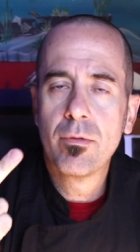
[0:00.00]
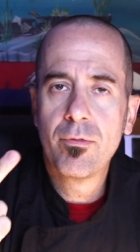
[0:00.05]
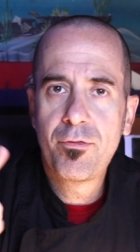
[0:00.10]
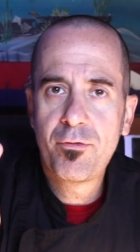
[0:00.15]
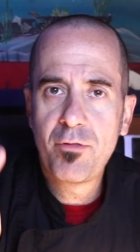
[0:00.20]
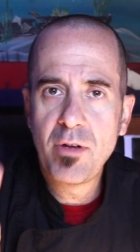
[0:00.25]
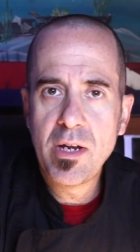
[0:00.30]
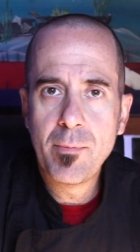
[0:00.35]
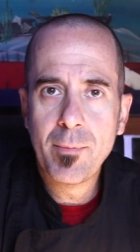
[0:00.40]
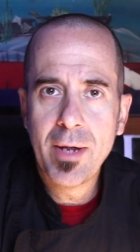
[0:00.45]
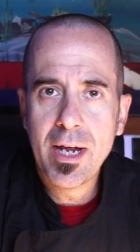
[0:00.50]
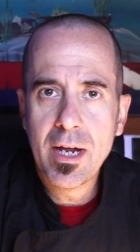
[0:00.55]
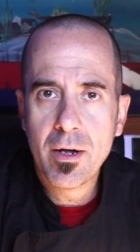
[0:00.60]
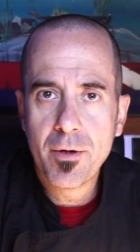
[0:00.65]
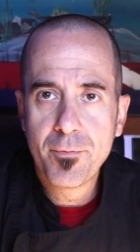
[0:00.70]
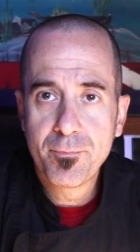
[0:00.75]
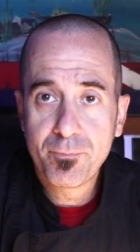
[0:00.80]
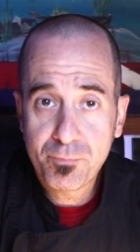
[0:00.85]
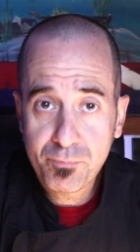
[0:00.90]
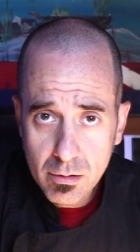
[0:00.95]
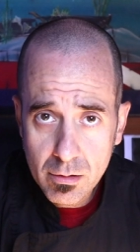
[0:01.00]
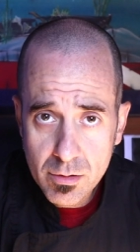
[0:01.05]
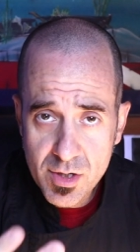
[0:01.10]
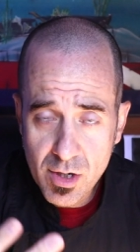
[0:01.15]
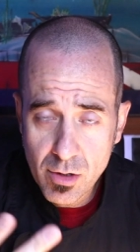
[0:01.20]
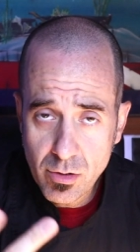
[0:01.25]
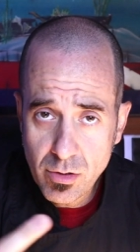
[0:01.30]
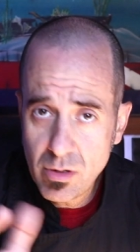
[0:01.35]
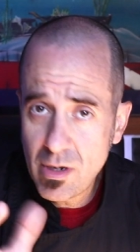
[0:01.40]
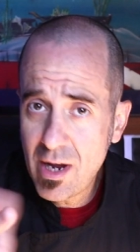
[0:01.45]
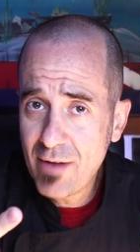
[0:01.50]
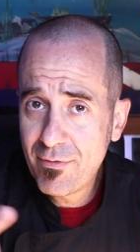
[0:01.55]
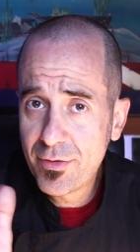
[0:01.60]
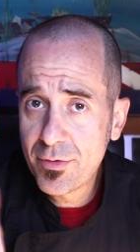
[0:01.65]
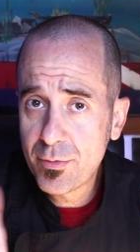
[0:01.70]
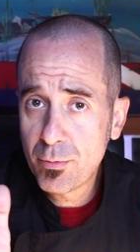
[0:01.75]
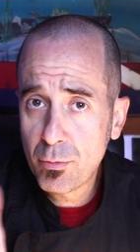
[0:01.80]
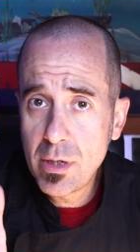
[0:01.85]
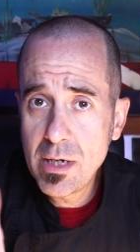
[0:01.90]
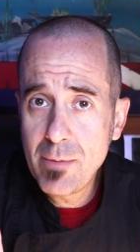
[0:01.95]
female. So you have
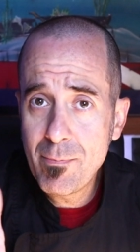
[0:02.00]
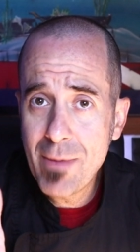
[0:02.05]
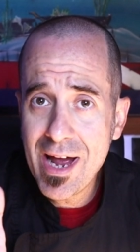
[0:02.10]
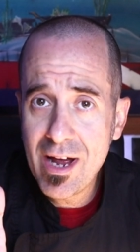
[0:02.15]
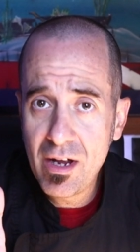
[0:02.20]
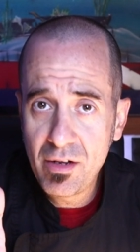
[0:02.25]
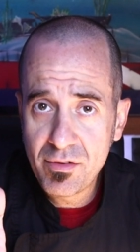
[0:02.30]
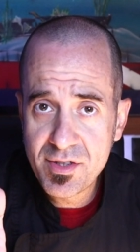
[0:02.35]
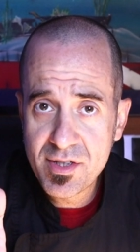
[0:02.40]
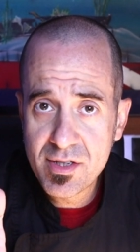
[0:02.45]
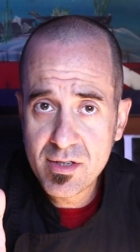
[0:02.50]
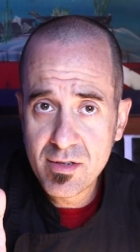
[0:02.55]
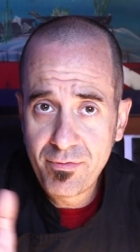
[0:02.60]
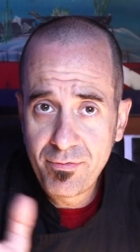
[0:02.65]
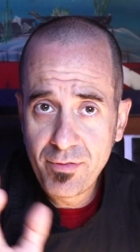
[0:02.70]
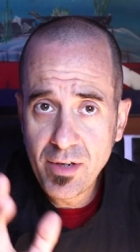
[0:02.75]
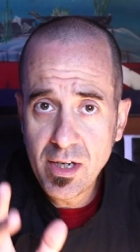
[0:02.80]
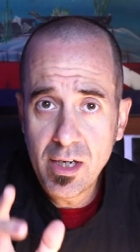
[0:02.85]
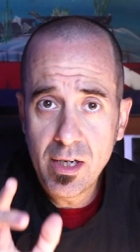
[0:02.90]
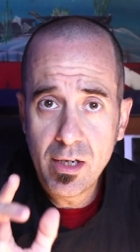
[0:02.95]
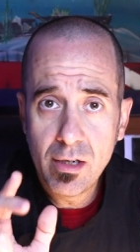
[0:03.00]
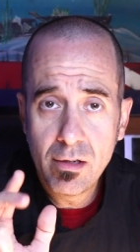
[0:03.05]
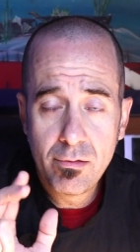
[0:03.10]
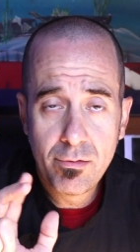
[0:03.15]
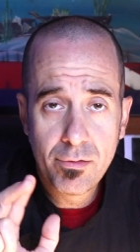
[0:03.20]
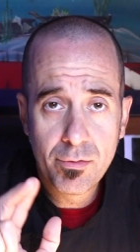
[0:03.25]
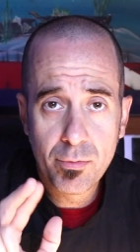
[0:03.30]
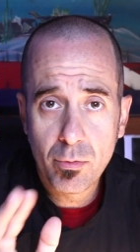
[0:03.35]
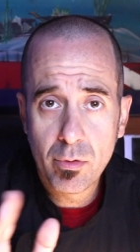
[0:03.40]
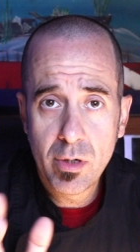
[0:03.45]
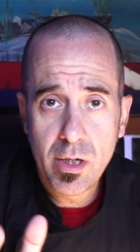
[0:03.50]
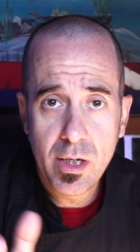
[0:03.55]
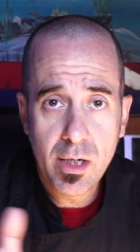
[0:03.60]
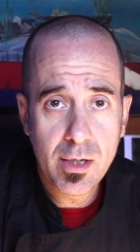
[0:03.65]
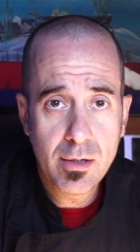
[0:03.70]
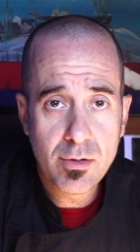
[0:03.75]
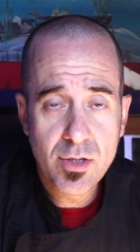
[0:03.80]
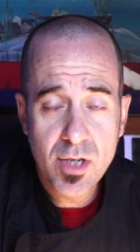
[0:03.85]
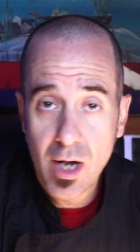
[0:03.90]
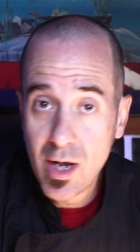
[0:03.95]
three mouths to feed,
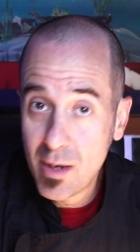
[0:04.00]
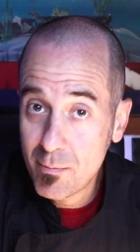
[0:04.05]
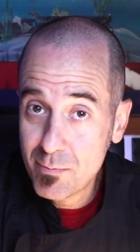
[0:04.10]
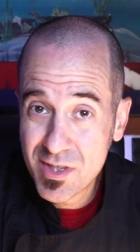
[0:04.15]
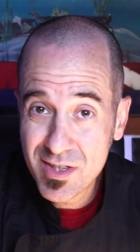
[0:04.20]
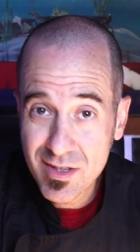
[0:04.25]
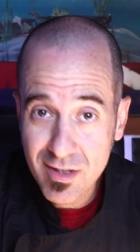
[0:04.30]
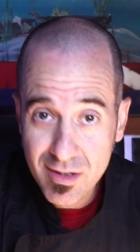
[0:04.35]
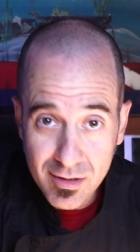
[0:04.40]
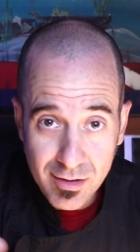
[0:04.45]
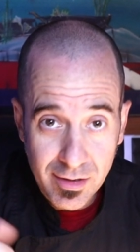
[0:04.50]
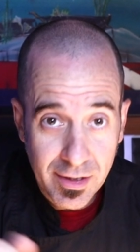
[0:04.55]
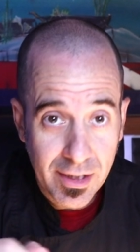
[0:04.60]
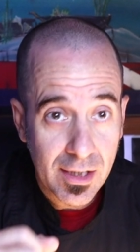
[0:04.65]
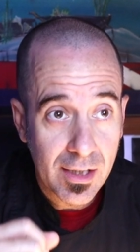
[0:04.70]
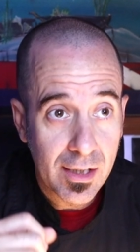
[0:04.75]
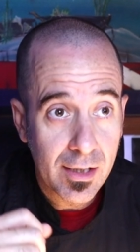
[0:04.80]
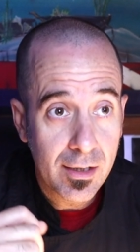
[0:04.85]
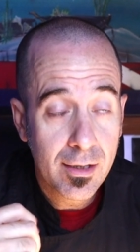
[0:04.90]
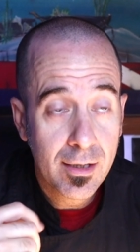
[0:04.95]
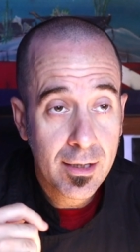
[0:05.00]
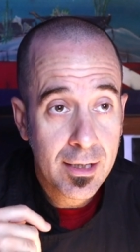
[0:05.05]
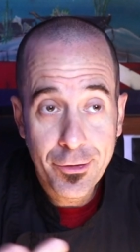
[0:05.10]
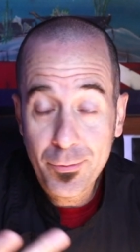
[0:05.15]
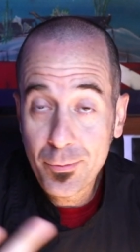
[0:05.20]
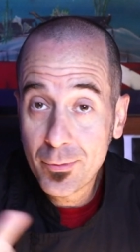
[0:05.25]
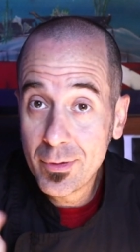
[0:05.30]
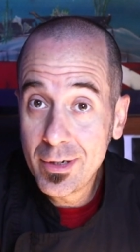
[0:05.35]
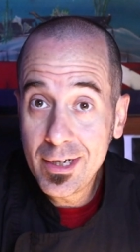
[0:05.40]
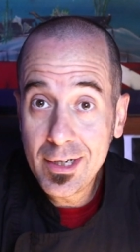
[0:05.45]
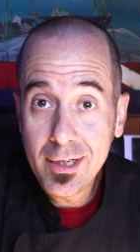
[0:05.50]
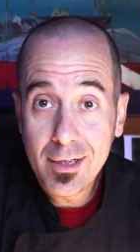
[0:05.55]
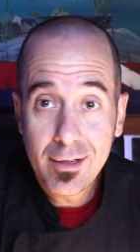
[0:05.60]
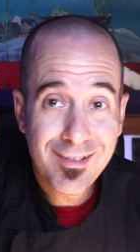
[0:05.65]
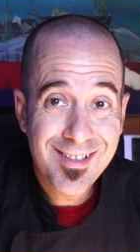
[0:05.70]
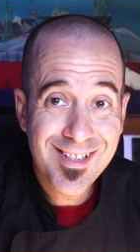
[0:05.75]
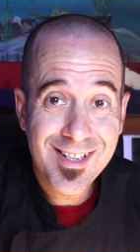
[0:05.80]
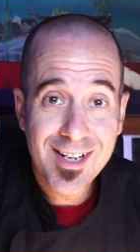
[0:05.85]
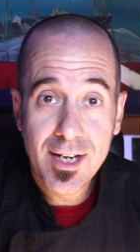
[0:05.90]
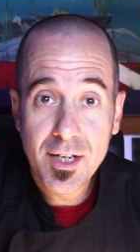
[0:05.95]
three tubs to clean, three
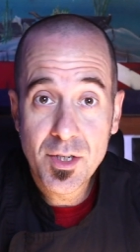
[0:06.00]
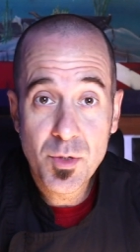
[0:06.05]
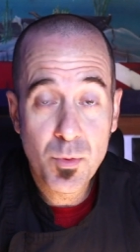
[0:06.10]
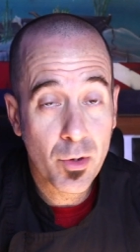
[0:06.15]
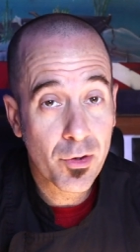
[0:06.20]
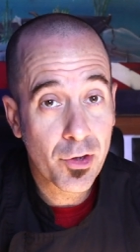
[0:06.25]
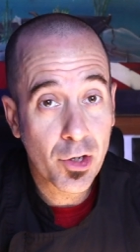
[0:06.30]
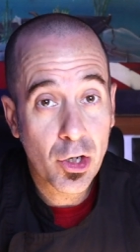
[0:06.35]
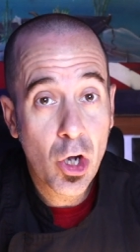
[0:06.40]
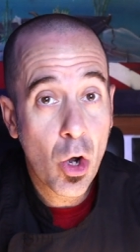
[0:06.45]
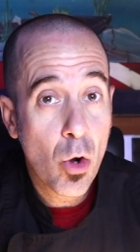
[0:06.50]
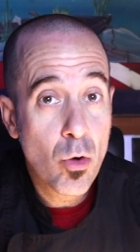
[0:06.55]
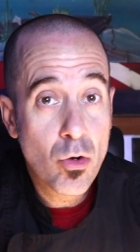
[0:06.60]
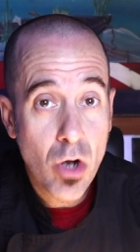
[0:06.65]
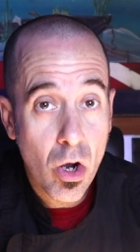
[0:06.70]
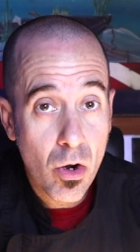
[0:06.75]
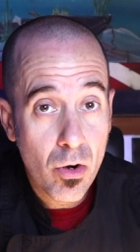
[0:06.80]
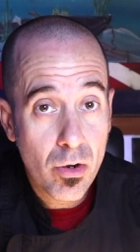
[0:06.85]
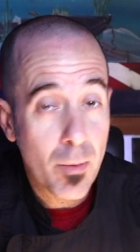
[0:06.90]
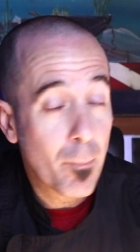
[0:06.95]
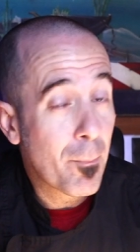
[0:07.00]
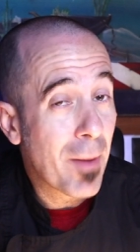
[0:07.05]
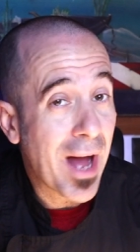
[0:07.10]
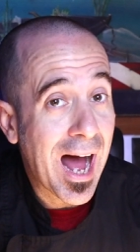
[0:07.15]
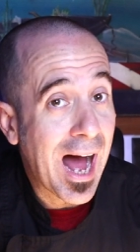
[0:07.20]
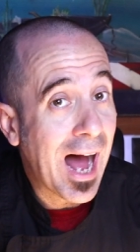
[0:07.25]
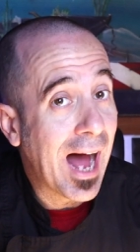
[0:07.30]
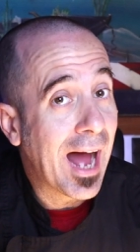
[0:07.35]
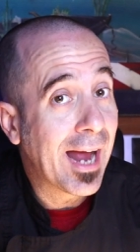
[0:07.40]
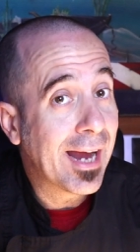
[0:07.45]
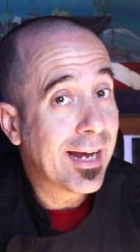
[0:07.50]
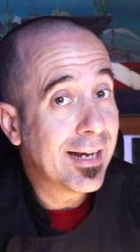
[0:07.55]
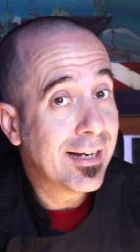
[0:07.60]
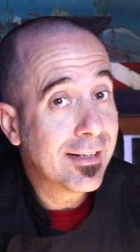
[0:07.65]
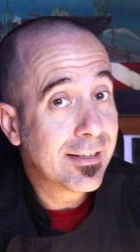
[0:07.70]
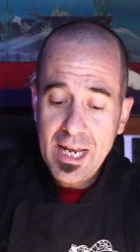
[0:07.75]
snakes worth of coco to buy.